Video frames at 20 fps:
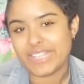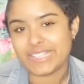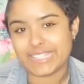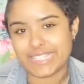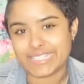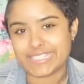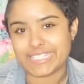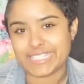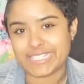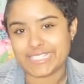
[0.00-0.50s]

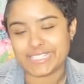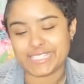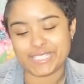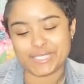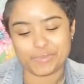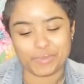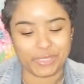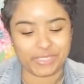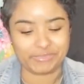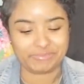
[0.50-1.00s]
that's the
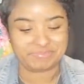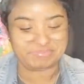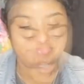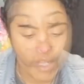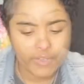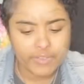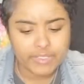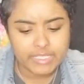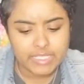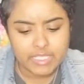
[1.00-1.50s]
easiest part.
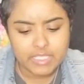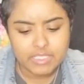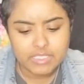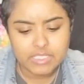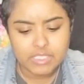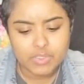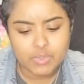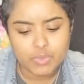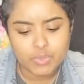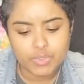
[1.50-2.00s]
Currently in
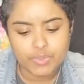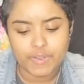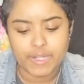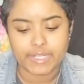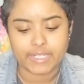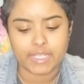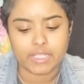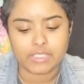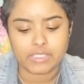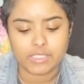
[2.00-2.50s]
school
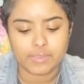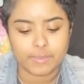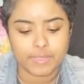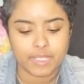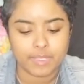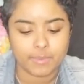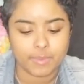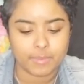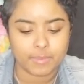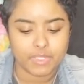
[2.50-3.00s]
right now is to
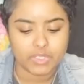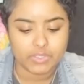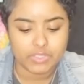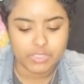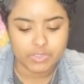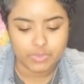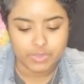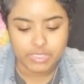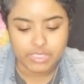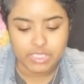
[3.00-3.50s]
become a middle
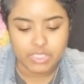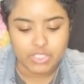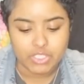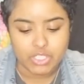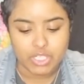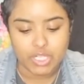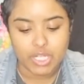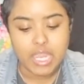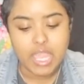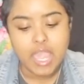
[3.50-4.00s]
school
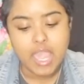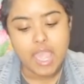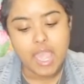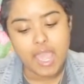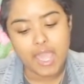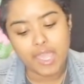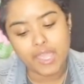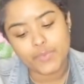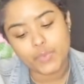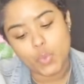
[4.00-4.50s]
teacher.
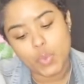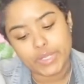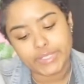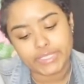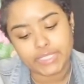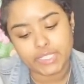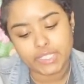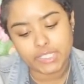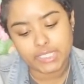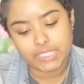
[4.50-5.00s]
I have
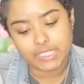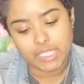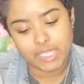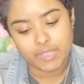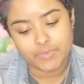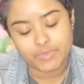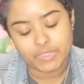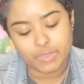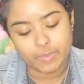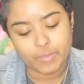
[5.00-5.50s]
one year
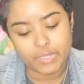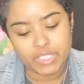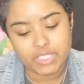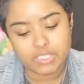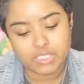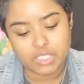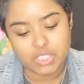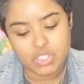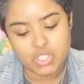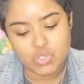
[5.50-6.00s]
left. The
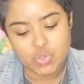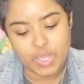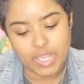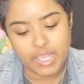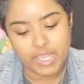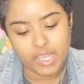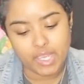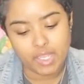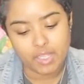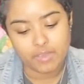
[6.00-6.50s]
biggest issue I
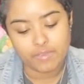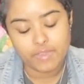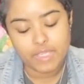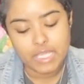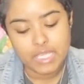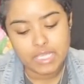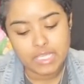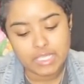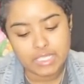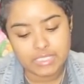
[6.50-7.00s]

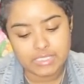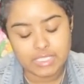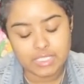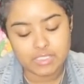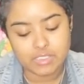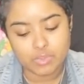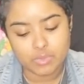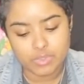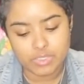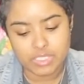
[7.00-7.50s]
have is
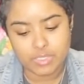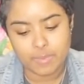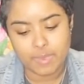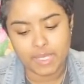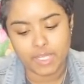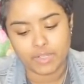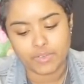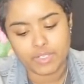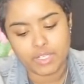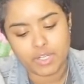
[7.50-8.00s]
that schools in
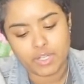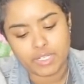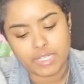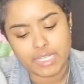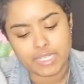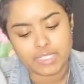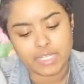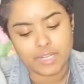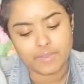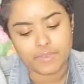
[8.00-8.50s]
my area are
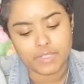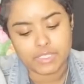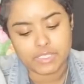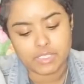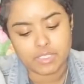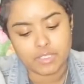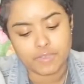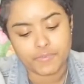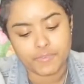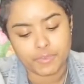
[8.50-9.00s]
not diverse
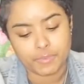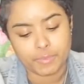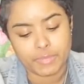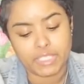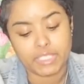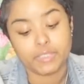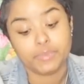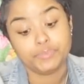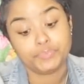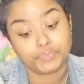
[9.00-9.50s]
enough for
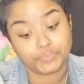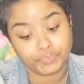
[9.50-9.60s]
me.